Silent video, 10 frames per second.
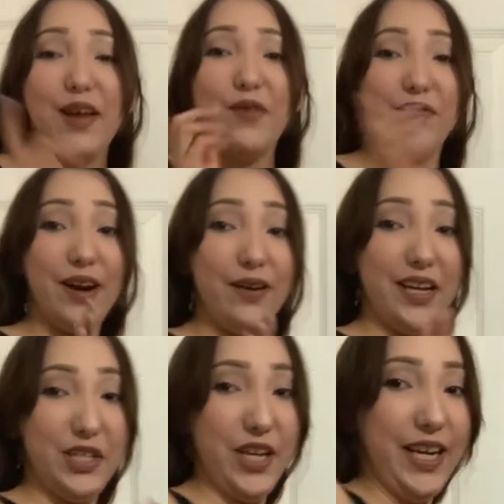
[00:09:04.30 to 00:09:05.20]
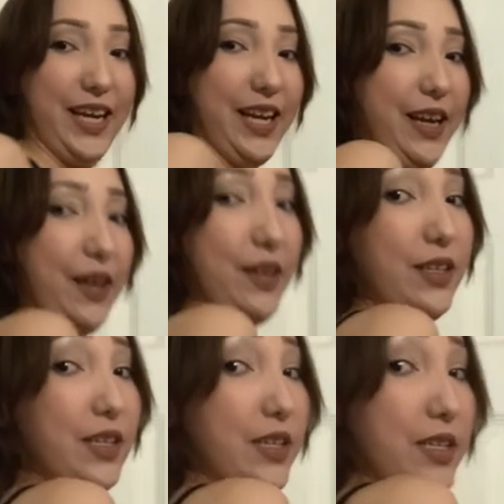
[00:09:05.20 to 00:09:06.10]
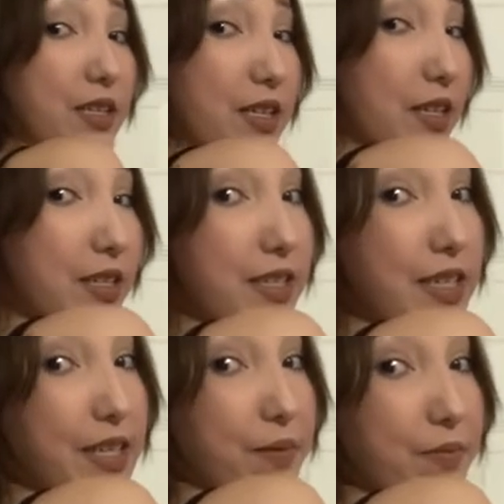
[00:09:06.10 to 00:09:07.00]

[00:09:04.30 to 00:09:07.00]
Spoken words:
Very cheeky. Let's see.